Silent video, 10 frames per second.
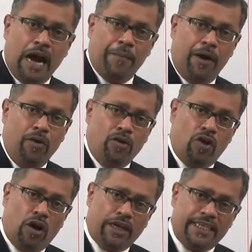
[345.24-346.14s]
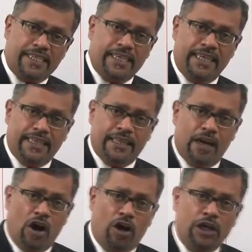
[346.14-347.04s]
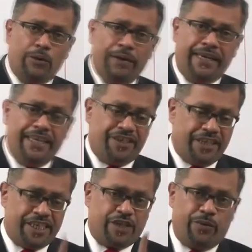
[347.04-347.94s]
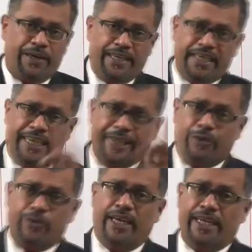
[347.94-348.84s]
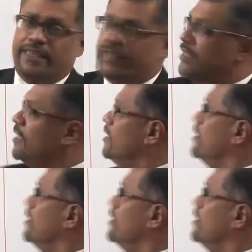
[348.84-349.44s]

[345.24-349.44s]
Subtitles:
Amount called is 10 on 20 shares. 20 into 10.